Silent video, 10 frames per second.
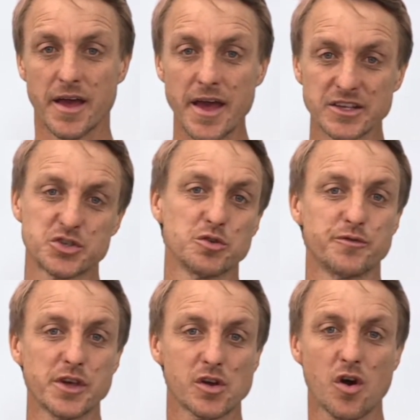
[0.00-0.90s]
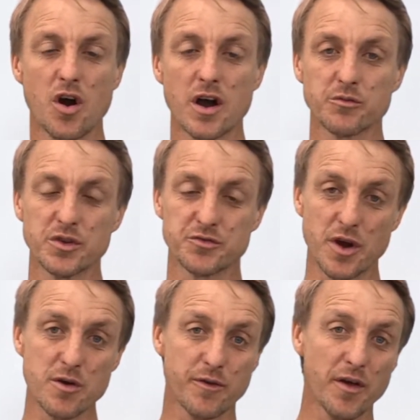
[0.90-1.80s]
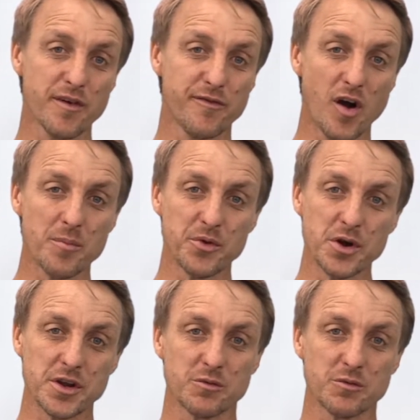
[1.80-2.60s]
SUV car and we drove on the farm road.